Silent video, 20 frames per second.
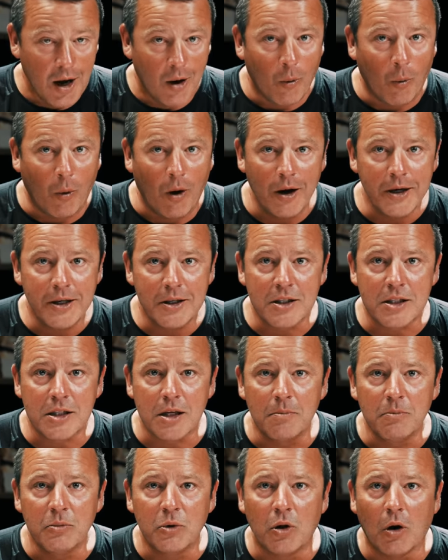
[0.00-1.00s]
Why do
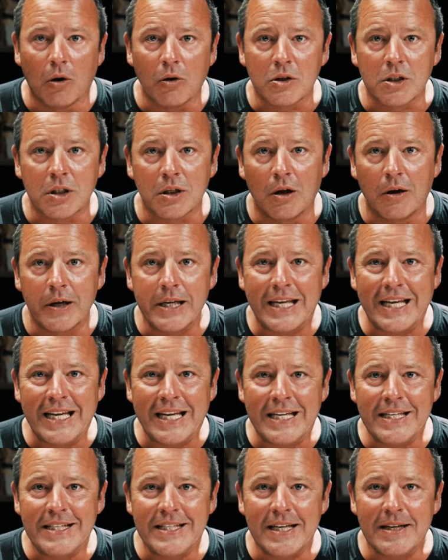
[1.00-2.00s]
some dogs like
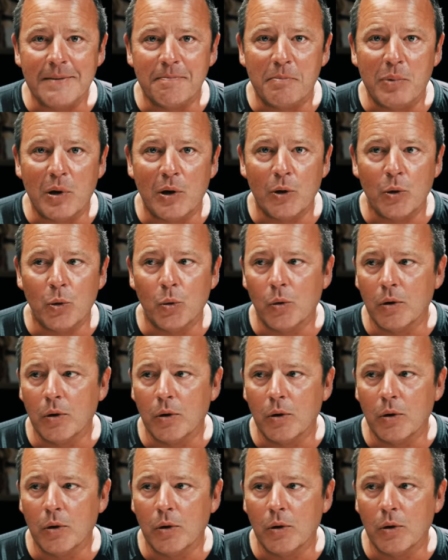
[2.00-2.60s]
eating poo?